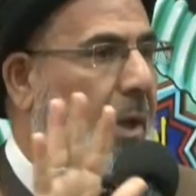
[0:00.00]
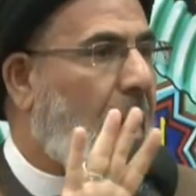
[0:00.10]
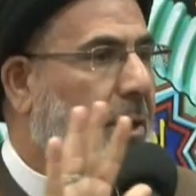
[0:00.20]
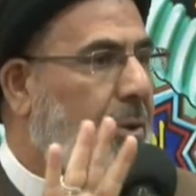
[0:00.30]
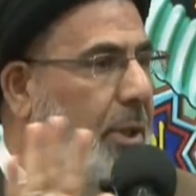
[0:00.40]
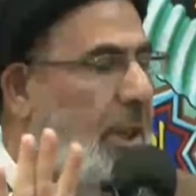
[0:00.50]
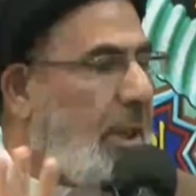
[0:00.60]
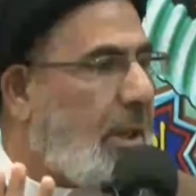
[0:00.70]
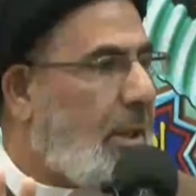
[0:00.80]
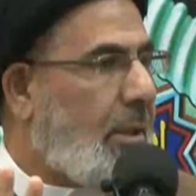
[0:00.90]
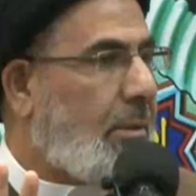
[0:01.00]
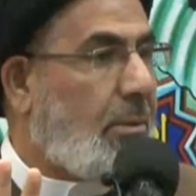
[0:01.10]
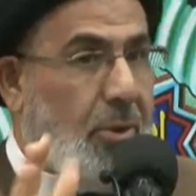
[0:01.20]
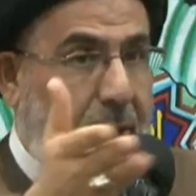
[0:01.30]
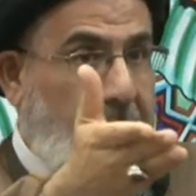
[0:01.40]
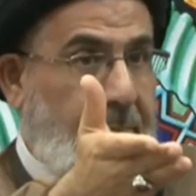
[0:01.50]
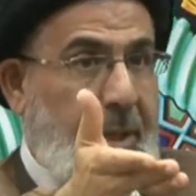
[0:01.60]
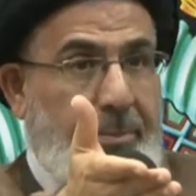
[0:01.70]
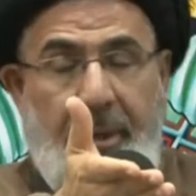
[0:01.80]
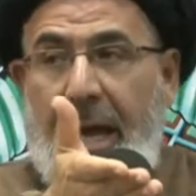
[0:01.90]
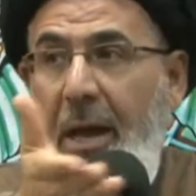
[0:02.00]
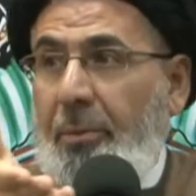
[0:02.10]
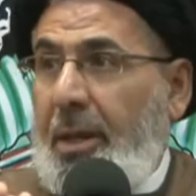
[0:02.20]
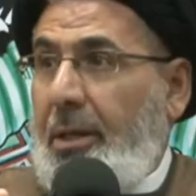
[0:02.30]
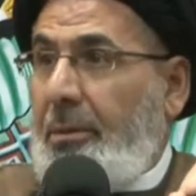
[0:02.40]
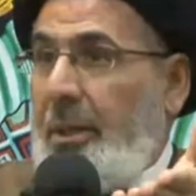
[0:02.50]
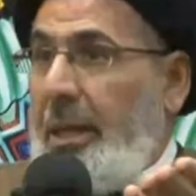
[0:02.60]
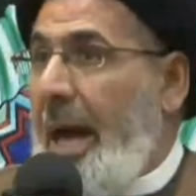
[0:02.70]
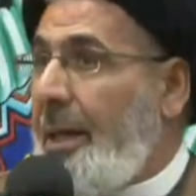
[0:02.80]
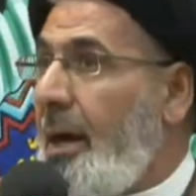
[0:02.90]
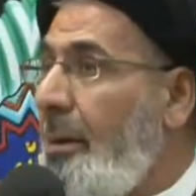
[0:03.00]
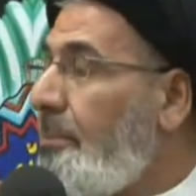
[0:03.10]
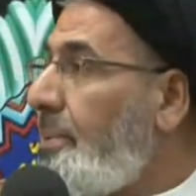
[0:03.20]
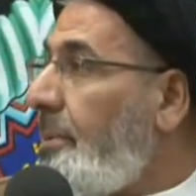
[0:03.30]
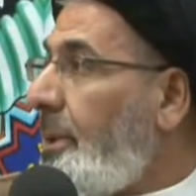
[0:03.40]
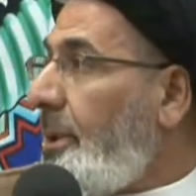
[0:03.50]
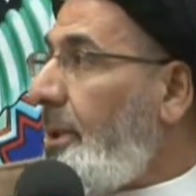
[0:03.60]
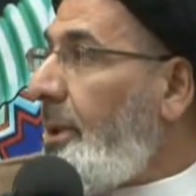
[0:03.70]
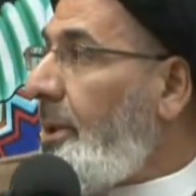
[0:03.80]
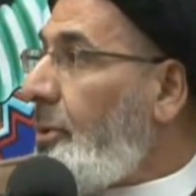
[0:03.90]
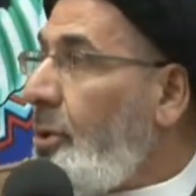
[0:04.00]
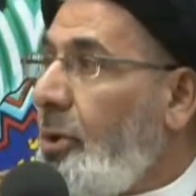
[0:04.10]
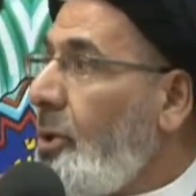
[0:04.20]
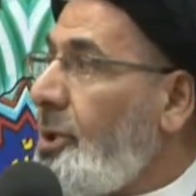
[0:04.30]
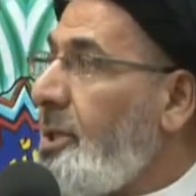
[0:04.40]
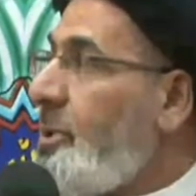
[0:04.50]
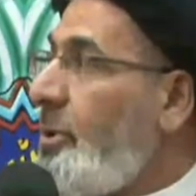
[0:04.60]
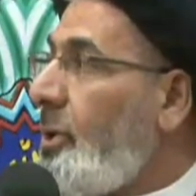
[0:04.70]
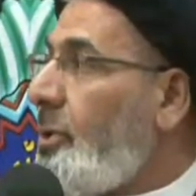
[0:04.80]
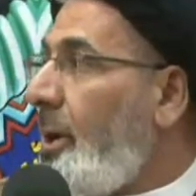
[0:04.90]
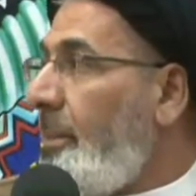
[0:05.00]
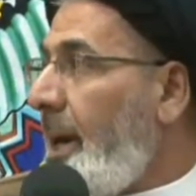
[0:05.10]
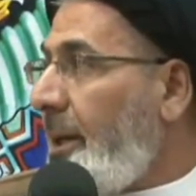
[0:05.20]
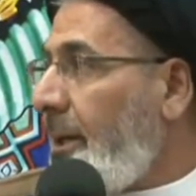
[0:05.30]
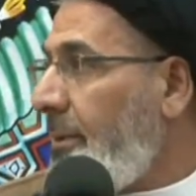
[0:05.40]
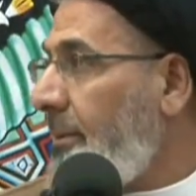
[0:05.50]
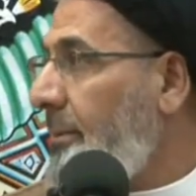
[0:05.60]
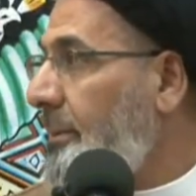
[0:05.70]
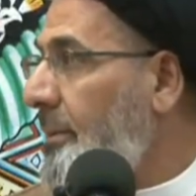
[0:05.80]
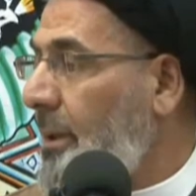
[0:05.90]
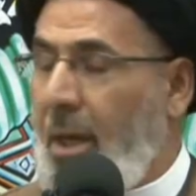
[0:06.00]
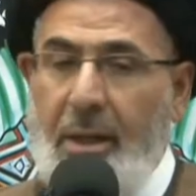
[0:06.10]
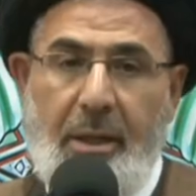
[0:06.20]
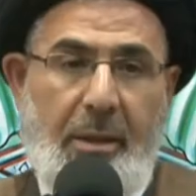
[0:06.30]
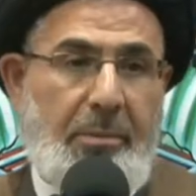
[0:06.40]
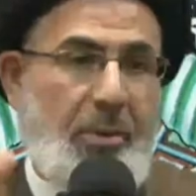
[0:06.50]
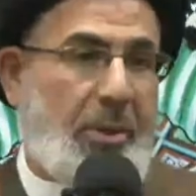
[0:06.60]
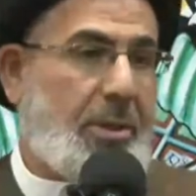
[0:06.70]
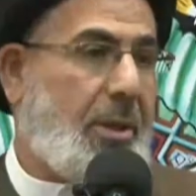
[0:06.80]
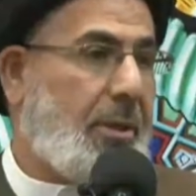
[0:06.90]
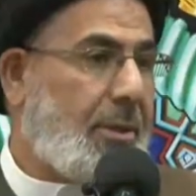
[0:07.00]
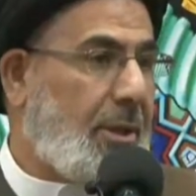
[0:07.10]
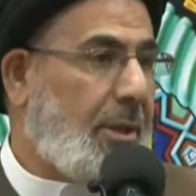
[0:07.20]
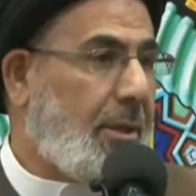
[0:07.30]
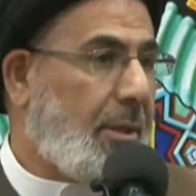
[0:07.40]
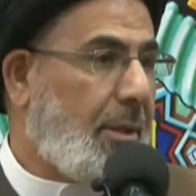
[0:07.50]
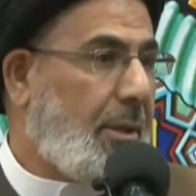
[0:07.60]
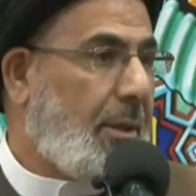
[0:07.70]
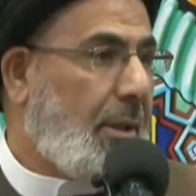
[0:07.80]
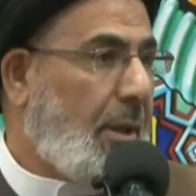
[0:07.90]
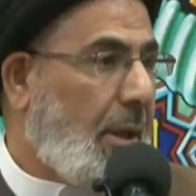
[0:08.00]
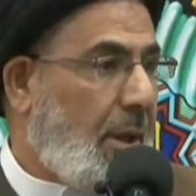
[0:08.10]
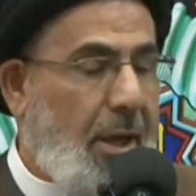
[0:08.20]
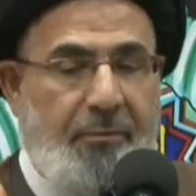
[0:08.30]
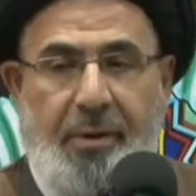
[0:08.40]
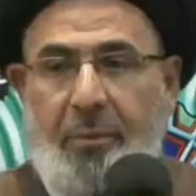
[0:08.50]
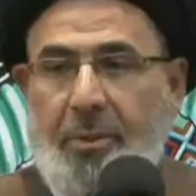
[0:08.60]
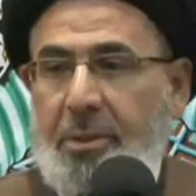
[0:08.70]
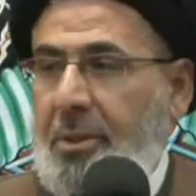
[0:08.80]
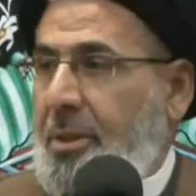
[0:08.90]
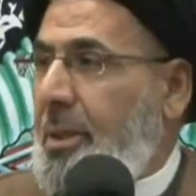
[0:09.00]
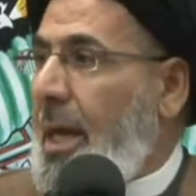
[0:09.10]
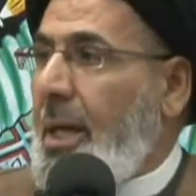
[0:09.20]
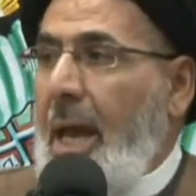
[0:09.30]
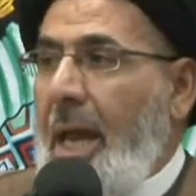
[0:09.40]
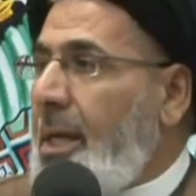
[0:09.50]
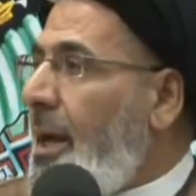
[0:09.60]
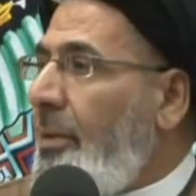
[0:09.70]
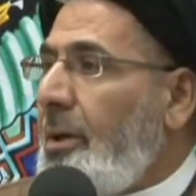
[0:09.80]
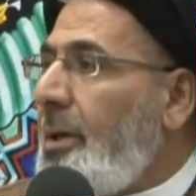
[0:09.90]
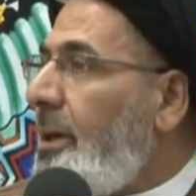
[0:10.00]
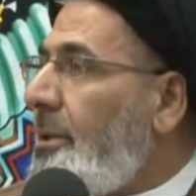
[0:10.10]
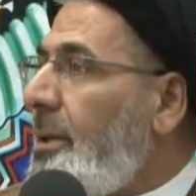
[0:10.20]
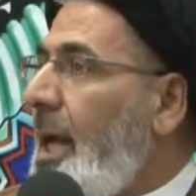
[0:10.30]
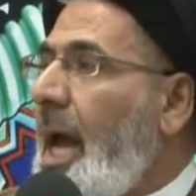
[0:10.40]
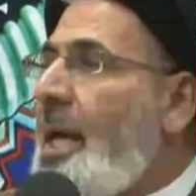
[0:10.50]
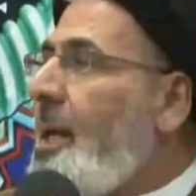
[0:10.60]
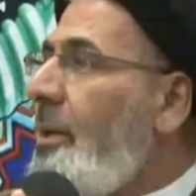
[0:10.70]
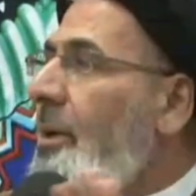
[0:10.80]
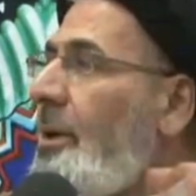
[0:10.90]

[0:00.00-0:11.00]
They are unique. Look at people, how they line up to go just to go to America. I came to this country and I found it just like any other country, any